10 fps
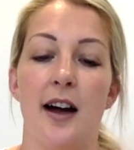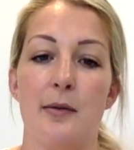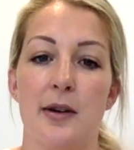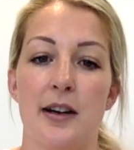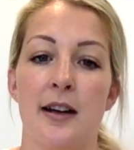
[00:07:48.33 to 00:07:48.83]

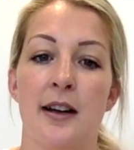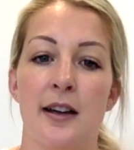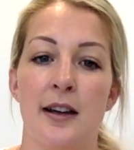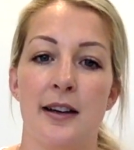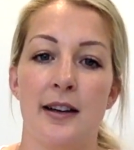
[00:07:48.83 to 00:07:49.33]
I'm going to,
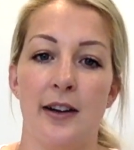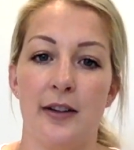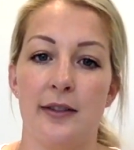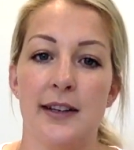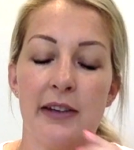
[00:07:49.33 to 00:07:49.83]
you
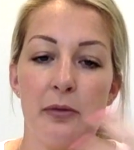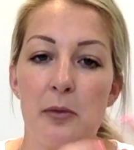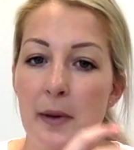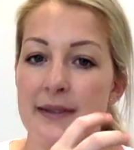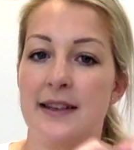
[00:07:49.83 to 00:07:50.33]
know, give him
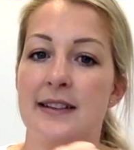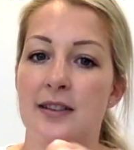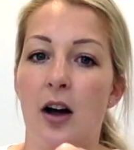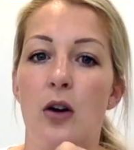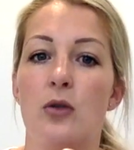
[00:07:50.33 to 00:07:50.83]
a muslin
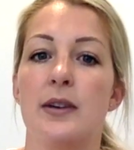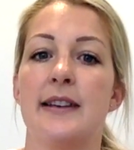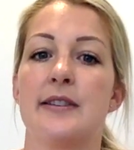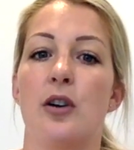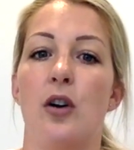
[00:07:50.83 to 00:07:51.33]
to hold in
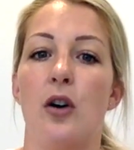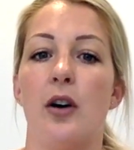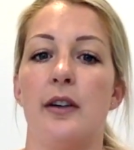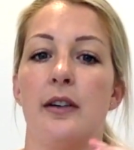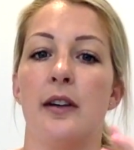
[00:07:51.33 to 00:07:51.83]
his
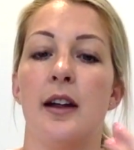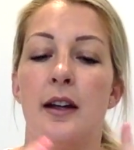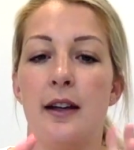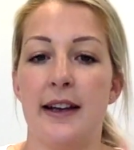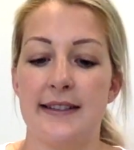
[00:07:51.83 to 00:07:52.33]
cot and
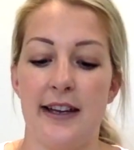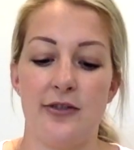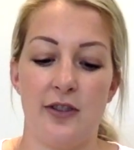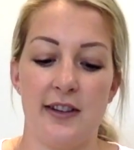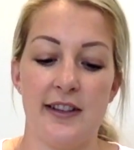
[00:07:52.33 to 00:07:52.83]
etc.